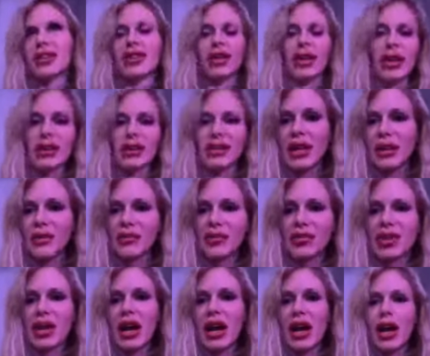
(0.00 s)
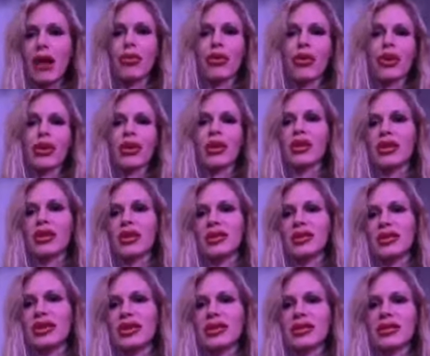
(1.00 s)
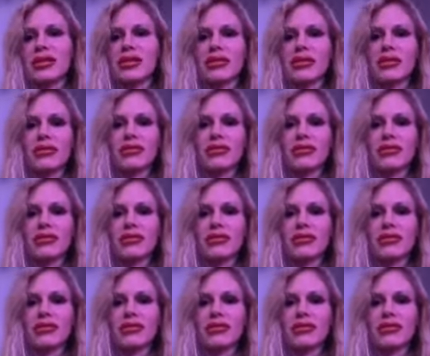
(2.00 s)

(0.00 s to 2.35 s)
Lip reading: like left jab, or he does,